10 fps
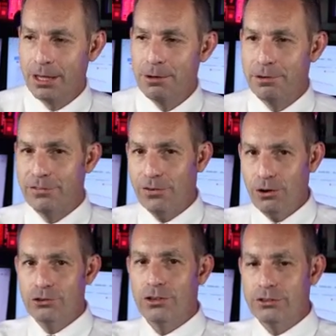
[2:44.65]
But
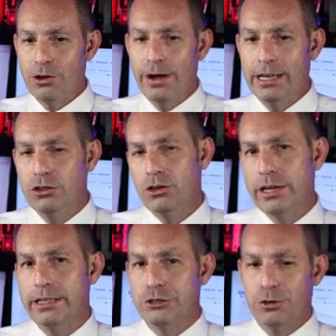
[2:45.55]
first, let's go ahead and look
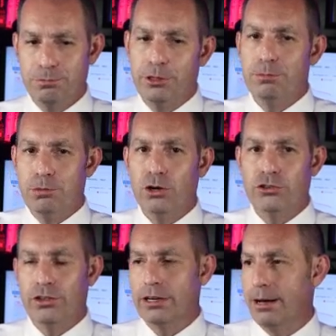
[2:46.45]
at the books
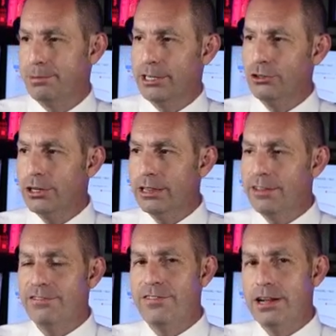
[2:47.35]
of the company. Look at the
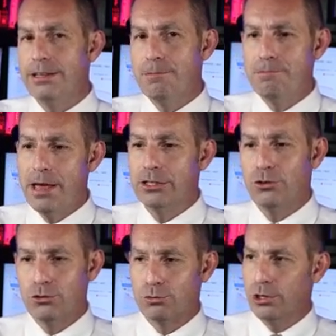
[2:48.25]

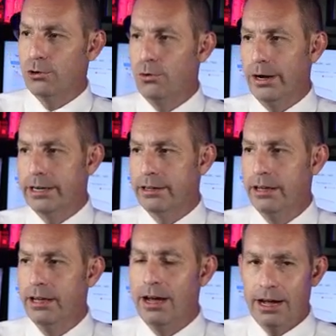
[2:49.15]
fundamentals real quick
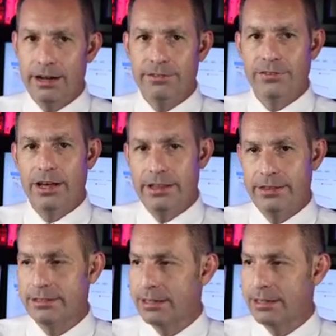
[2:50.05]
of this